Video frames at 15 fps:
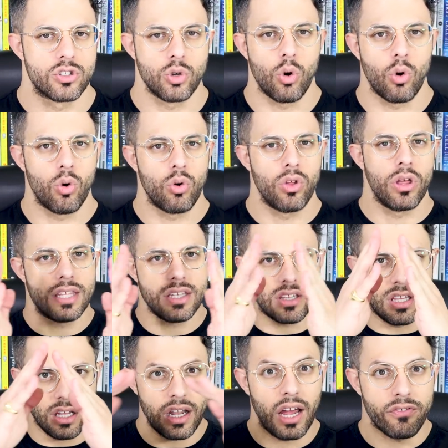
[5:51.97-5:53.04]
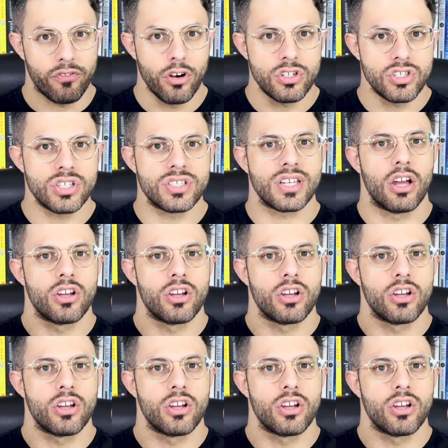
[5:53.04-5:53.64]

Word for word: So the divergence